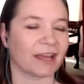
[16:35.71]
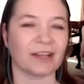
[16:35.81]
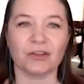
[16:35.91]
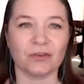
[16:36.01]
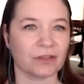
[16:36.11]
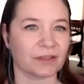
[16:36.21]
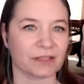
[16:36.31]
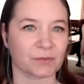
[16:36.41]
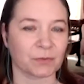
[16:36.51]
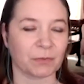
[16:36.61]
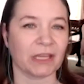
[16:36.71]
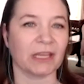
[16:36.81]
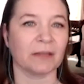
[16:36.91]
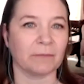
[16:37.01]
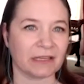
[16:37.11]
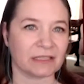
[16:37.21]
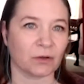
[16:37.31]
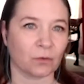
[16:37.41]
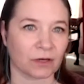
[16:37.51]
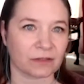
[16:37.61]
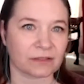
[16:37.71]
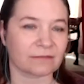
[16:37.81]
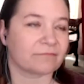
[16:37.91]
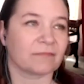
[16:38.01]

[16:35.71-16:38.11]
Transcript: I knew that this would be an amazing course.